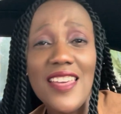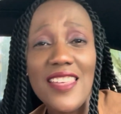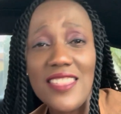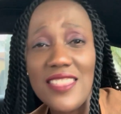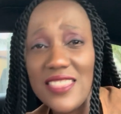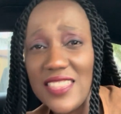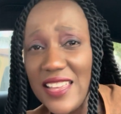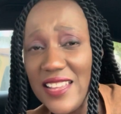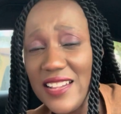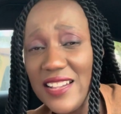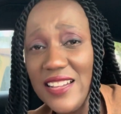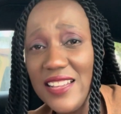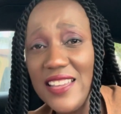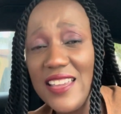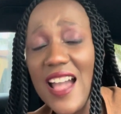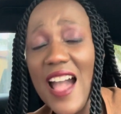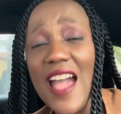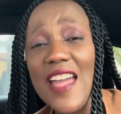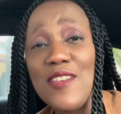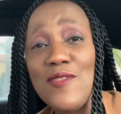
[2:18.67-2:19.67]

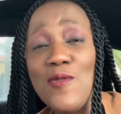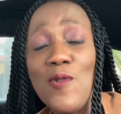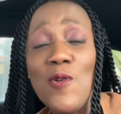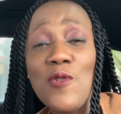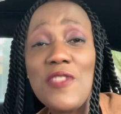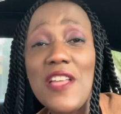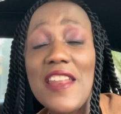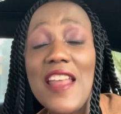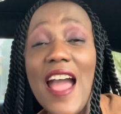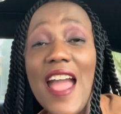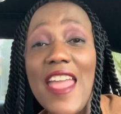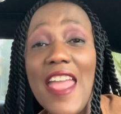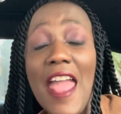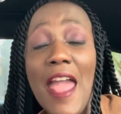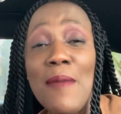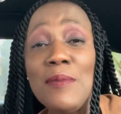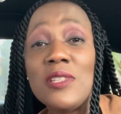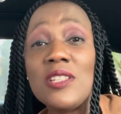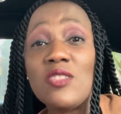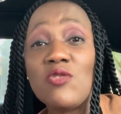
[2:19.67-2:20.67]
Thirdly, I know that I
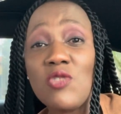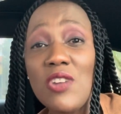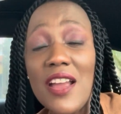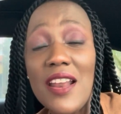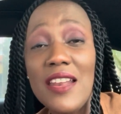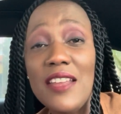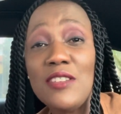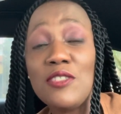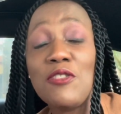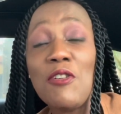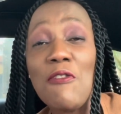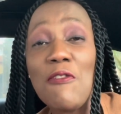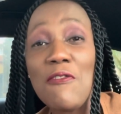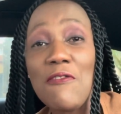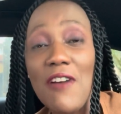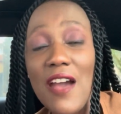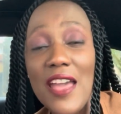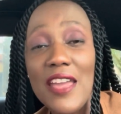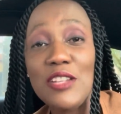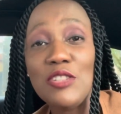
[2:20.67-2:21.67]
am struggling to
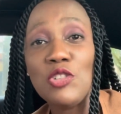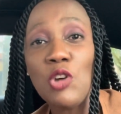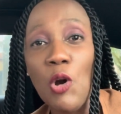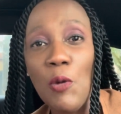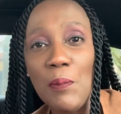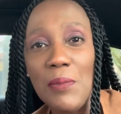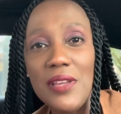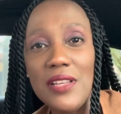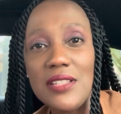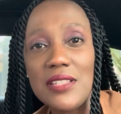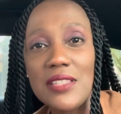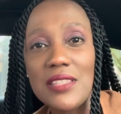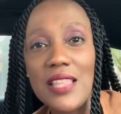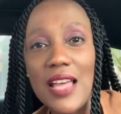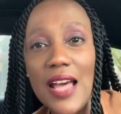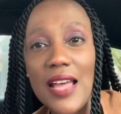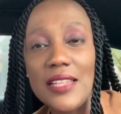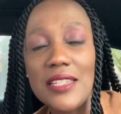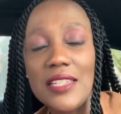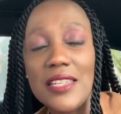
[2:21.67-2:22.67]
find topics
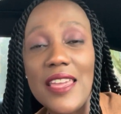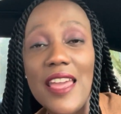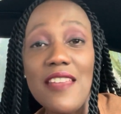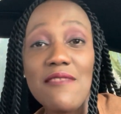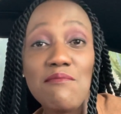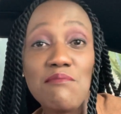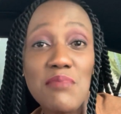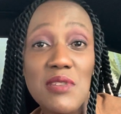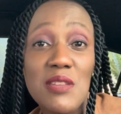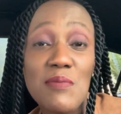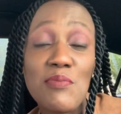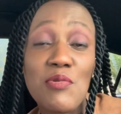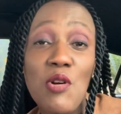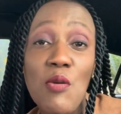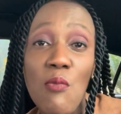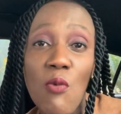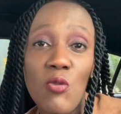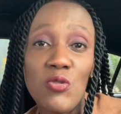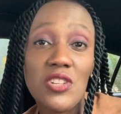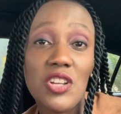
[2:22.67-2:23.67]
that can be
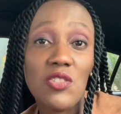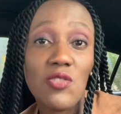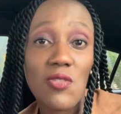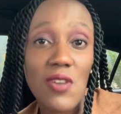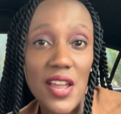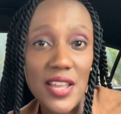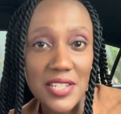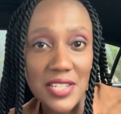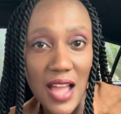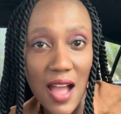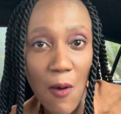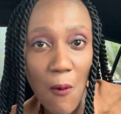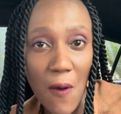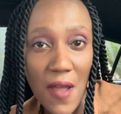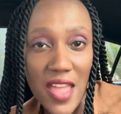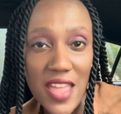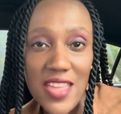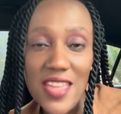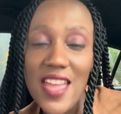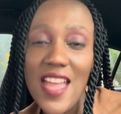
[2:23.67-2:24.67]
promoted right
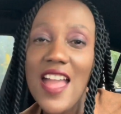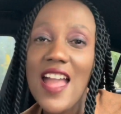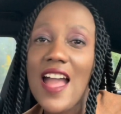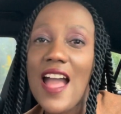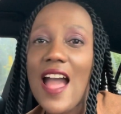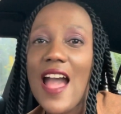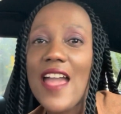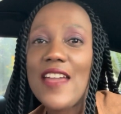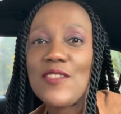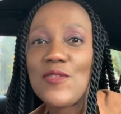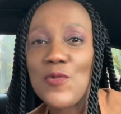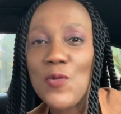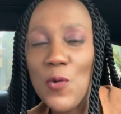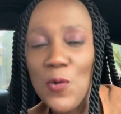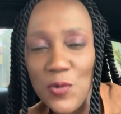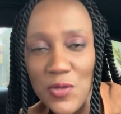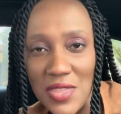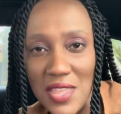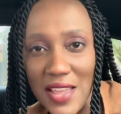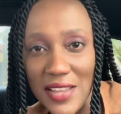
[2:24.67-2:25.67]
away. I
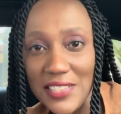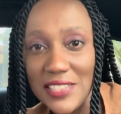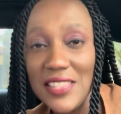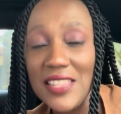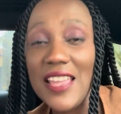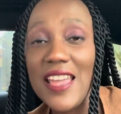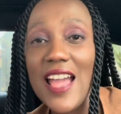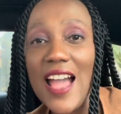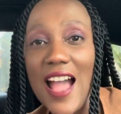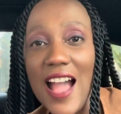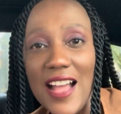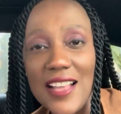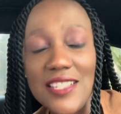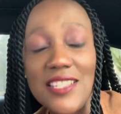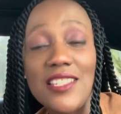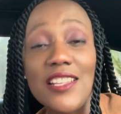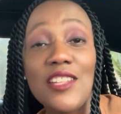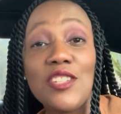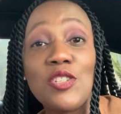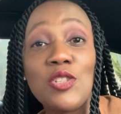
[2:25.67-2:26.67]
know that there are
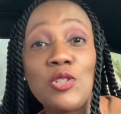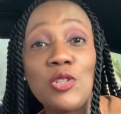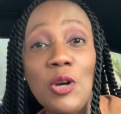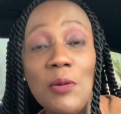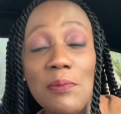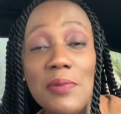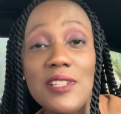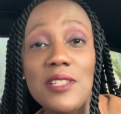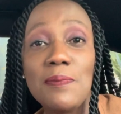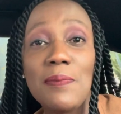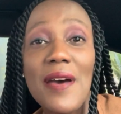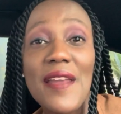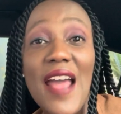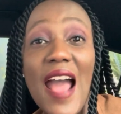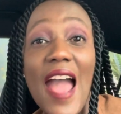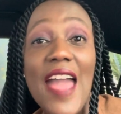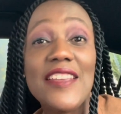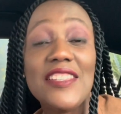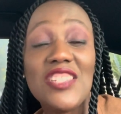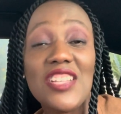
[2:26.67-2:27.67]
such topics, but
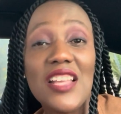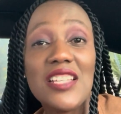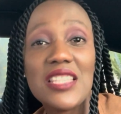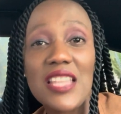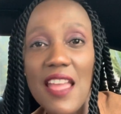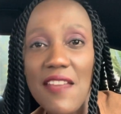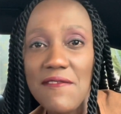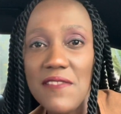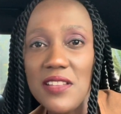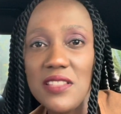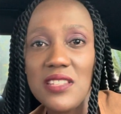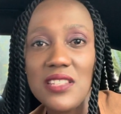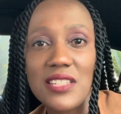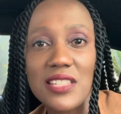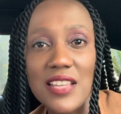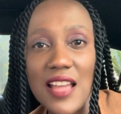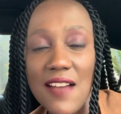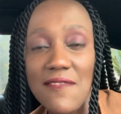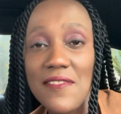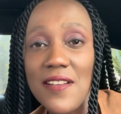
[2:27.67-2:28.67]
I just haven't
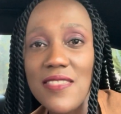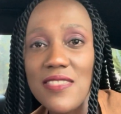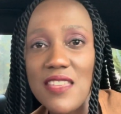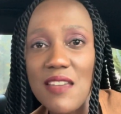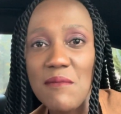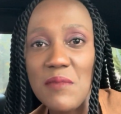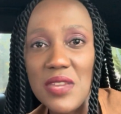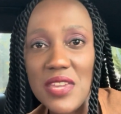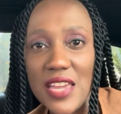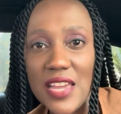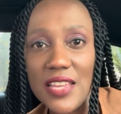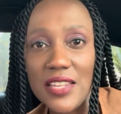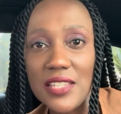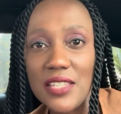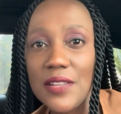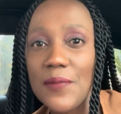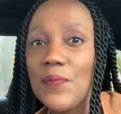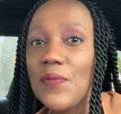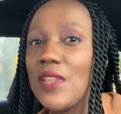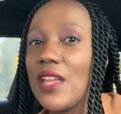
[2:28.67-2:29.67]
discovered them
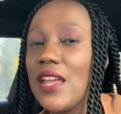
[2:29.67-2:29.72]
yet.